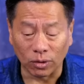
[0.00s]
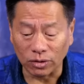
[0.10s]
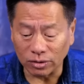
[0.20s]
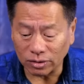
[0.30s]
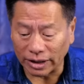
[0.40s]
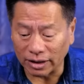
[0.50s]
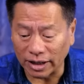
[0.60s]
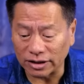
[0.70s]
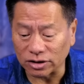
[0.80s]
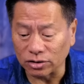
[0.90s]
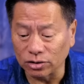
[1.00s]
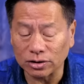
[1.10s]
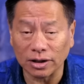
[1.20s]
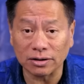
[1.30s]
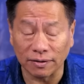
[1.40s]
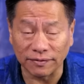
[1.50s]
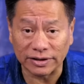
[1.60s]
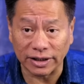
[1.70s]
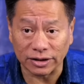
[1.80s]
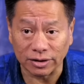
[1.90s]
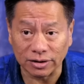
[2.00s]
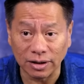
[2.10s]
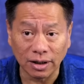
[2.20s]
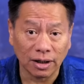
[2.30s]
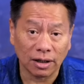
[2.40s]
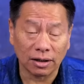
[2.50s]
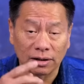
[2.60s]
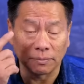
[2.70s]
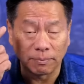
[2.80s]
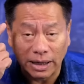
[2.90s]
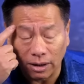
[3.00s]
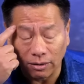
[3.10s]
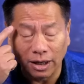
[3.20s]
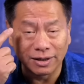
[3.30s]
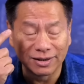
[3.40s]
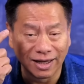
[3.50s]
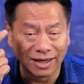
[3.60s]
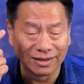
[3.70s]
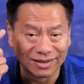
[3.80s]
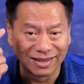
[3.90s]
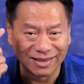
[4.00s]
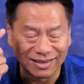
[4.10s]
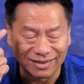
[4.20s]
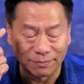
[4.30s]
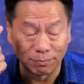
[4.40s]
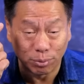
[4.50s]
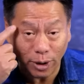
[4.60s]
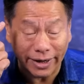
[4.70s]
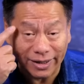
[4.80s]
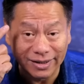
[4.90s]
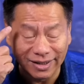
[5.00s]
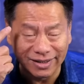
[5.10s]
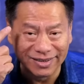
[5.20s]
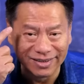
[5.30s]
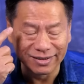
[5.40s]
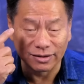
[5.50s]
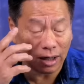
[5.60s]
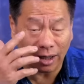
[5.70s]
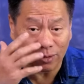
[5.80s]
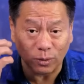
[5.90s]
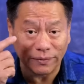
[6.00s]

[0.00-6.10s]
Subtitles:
When you engage in useless conversations, the mouth, the brain, the heart,